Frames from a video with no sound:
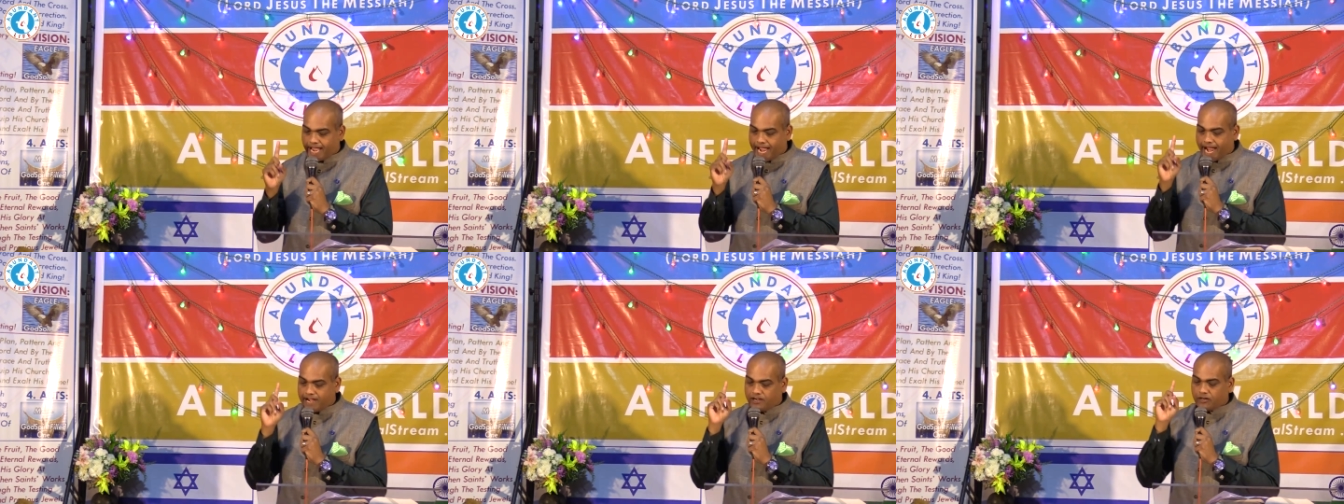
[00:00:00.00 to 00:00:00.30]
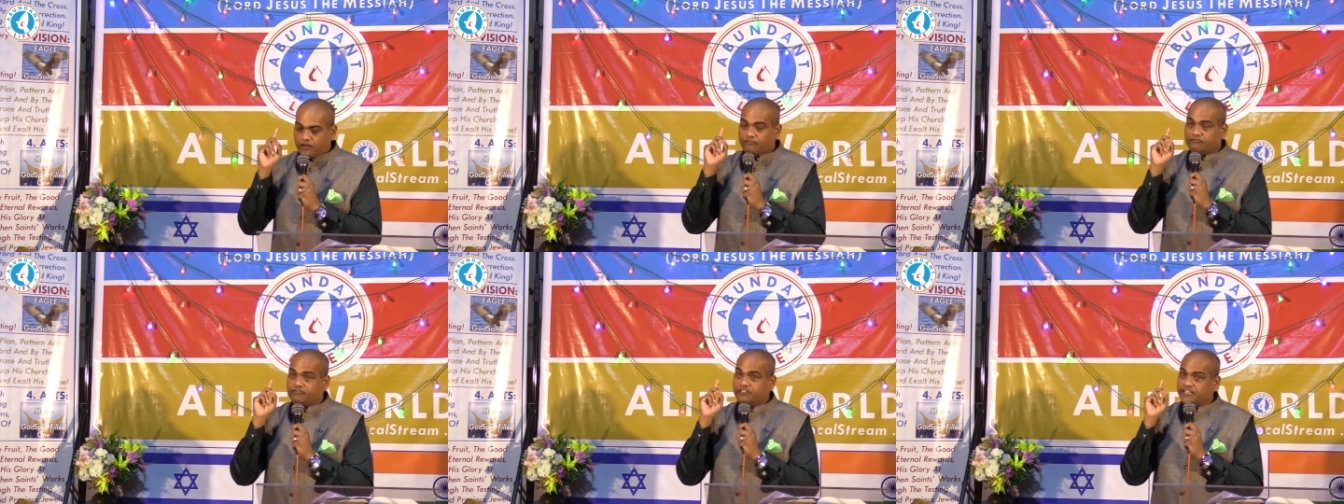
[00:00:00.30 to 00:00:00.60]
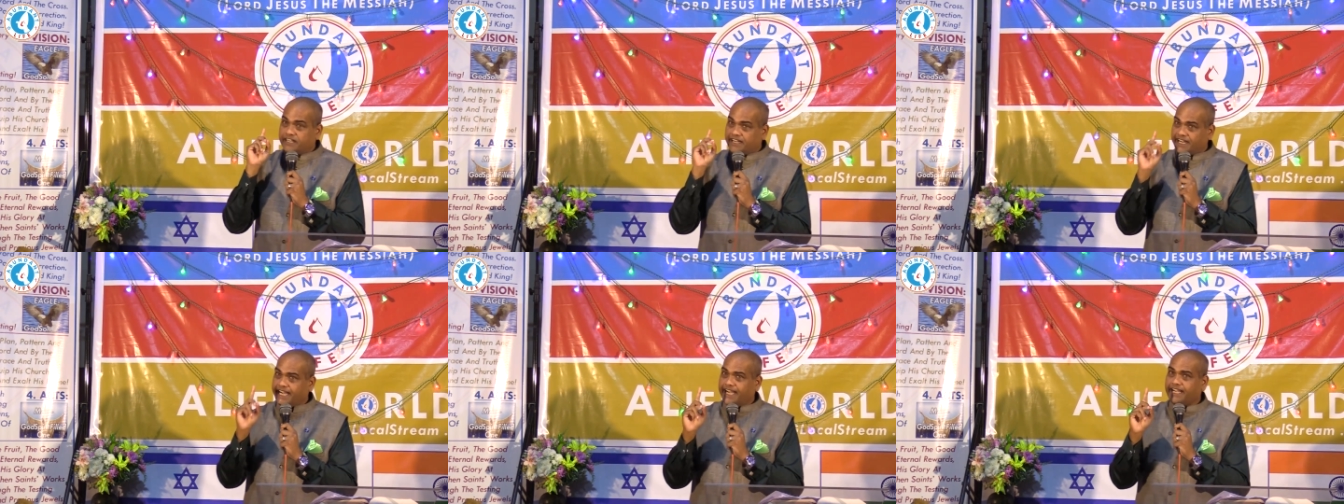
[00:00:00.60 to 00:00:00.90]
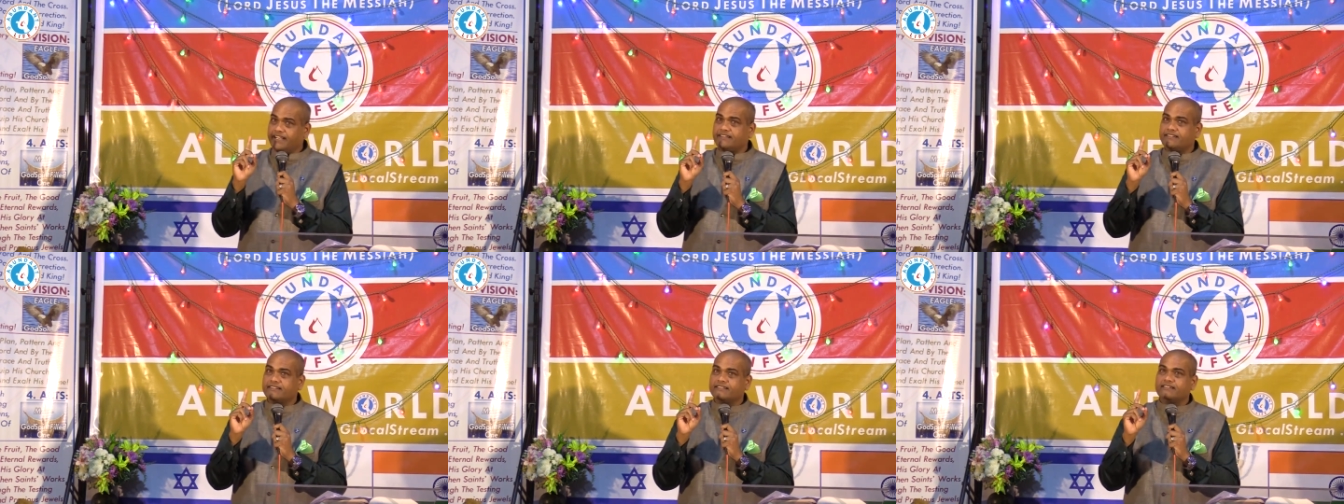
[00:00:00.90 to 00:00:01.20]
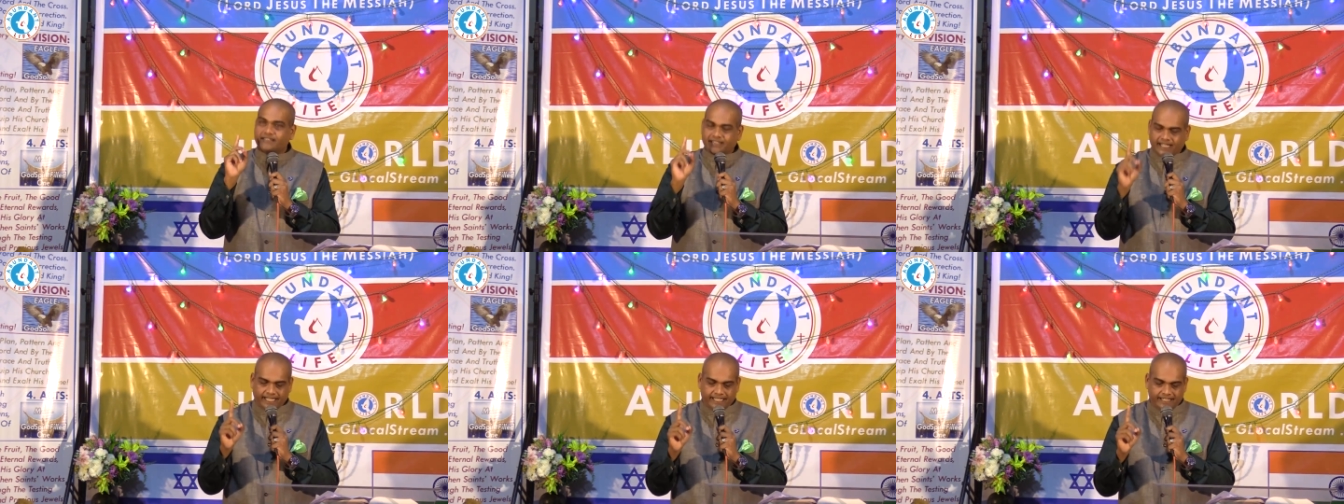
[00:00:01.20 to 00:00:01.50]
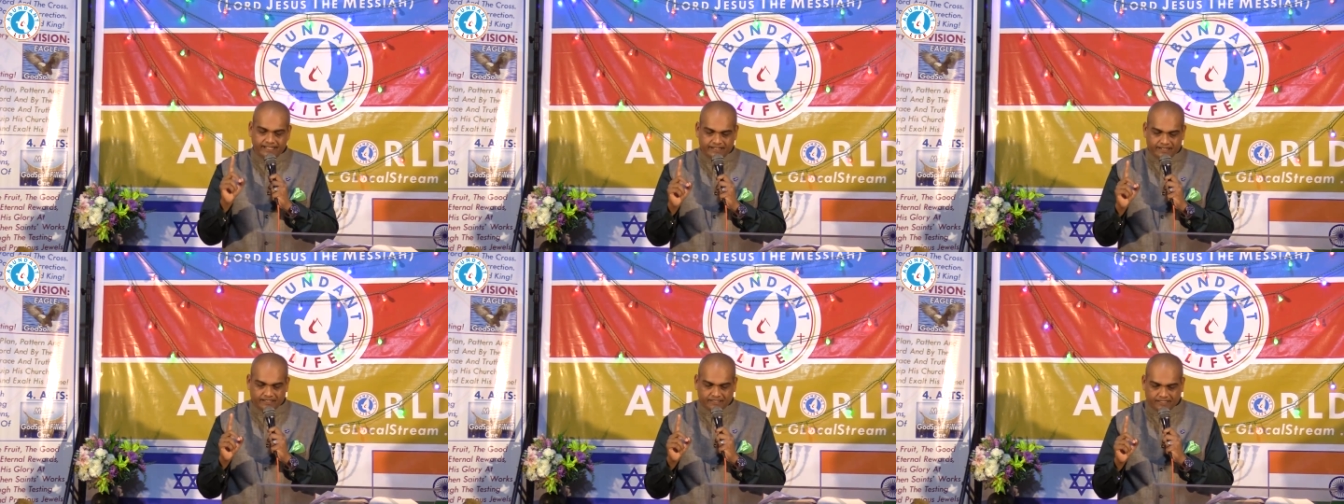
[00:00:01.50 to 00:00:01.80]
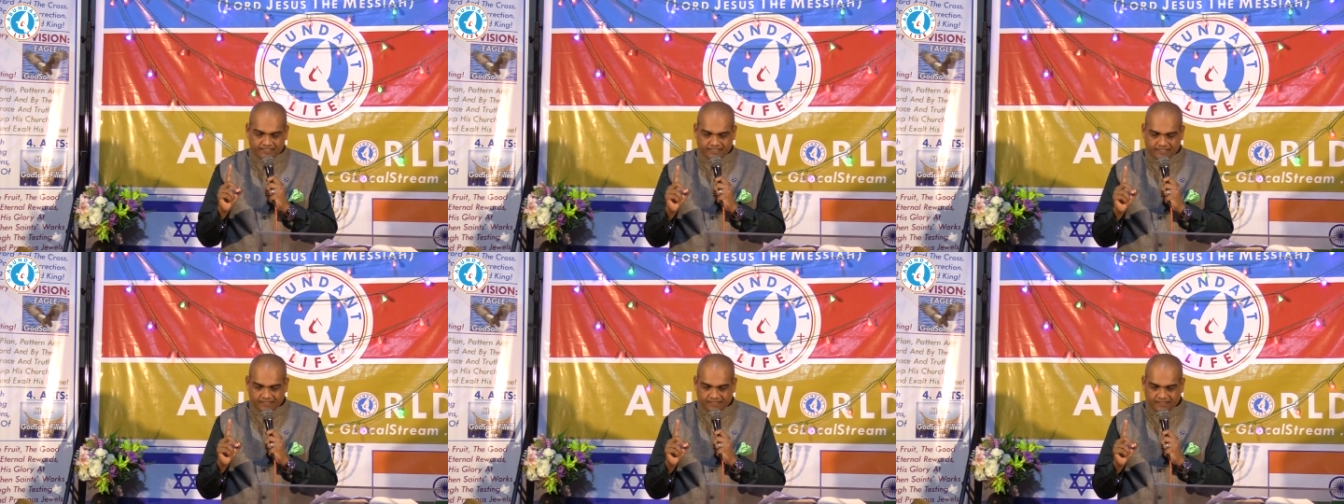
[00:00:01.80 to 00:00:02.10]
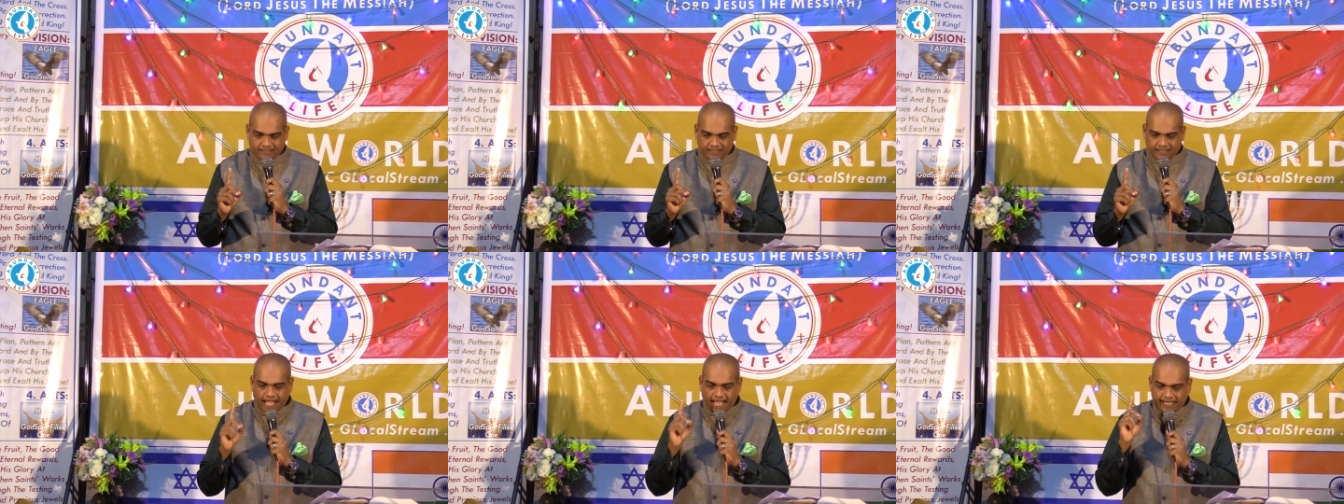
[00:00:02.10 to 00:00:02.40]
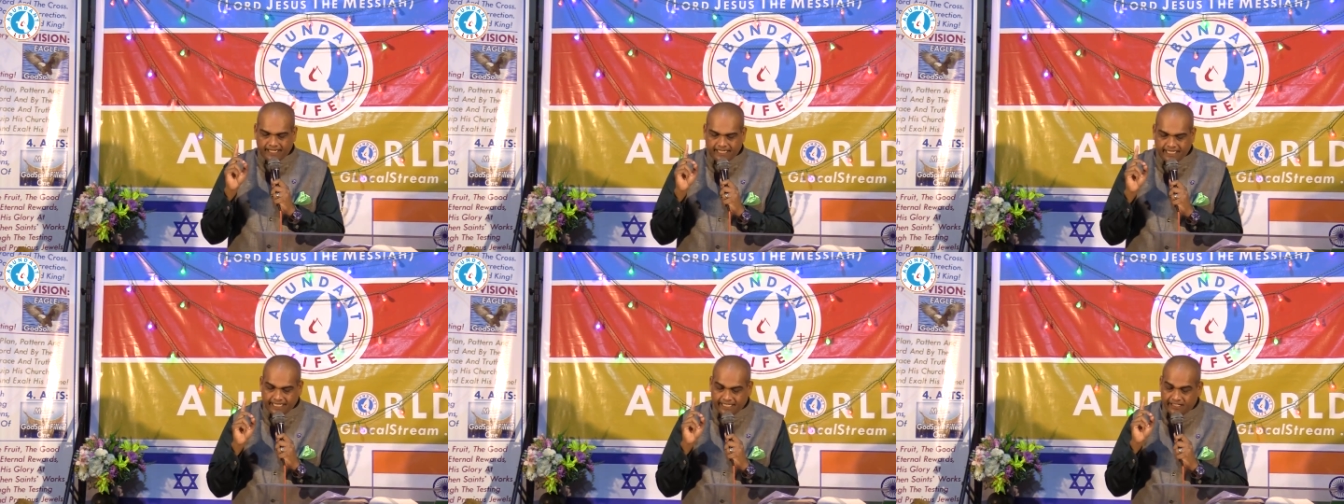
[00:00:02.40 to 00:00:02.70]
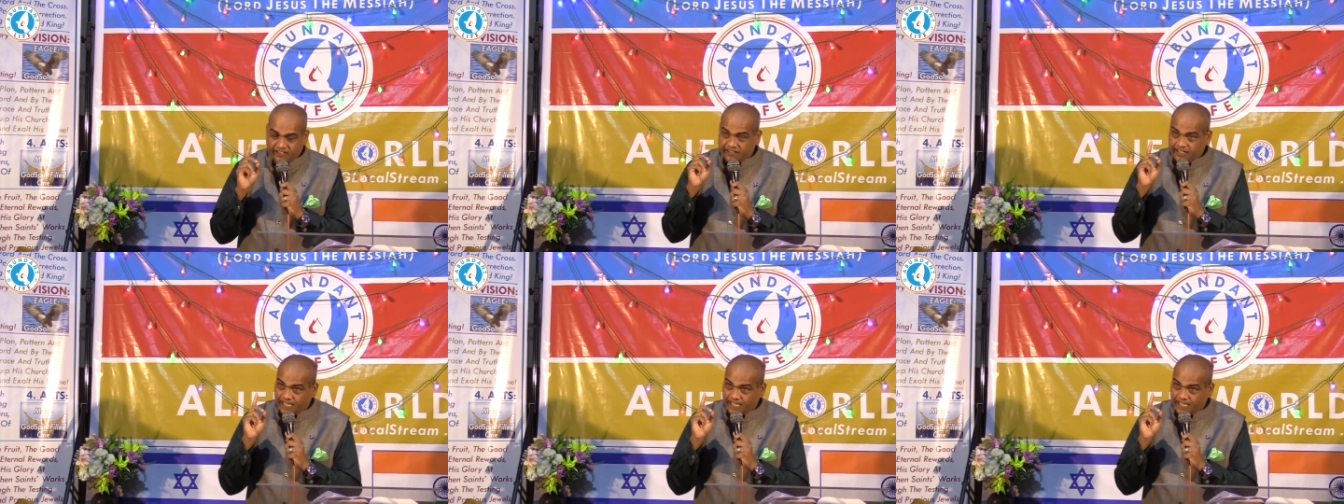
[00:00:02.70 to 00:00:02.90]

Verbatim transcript: and of great kindness, and he